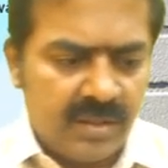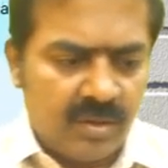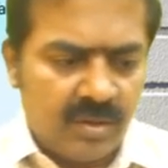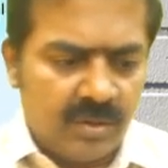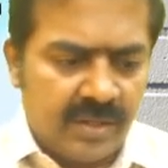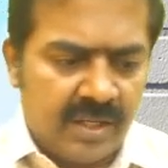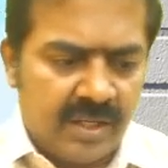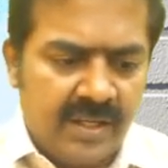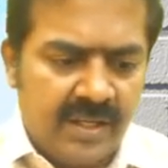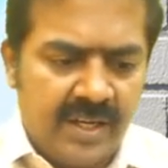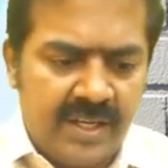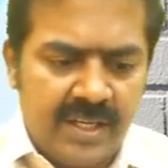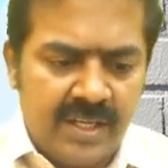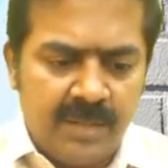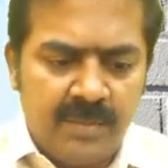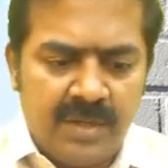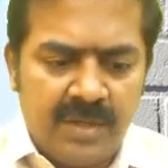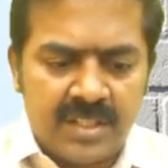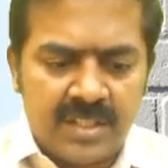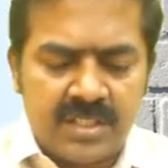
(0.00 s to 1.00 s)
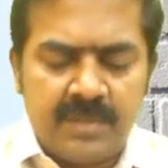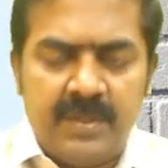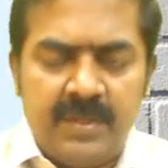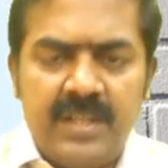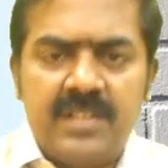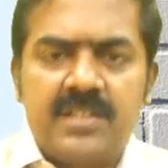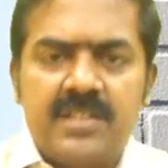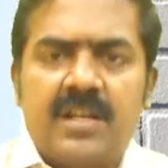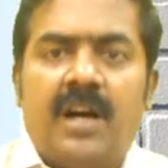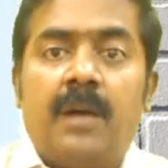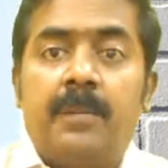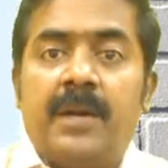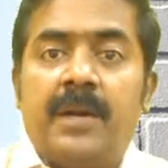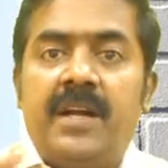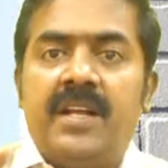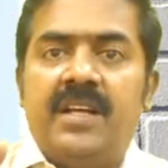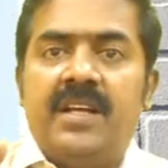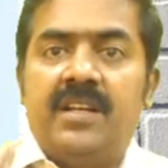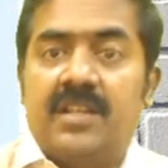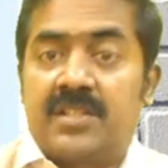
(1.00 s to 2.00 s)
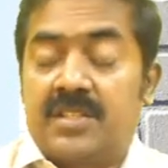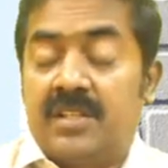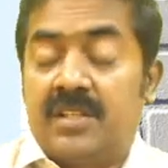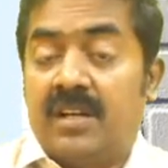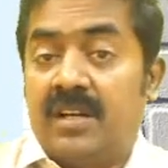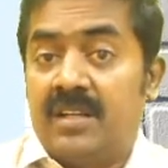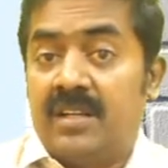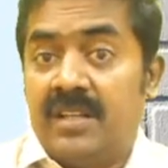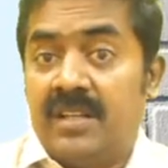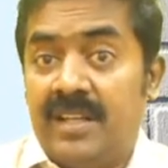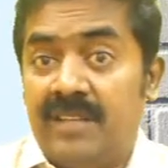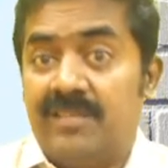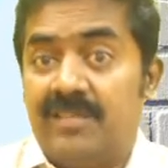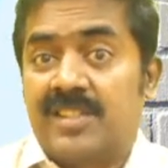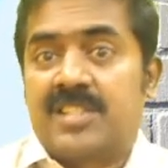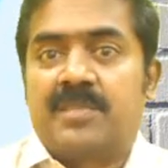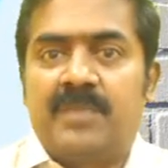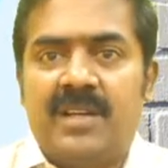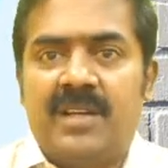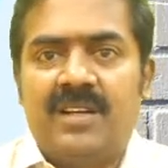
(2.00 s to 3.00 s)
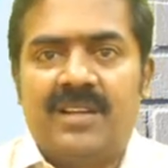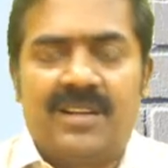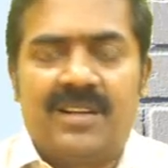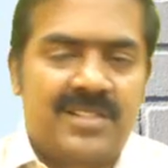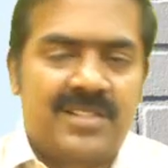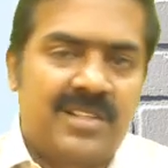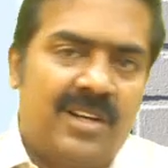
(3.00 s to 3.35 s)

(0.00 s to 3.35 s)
Okay, ATM cost means operating cost, not investment cost.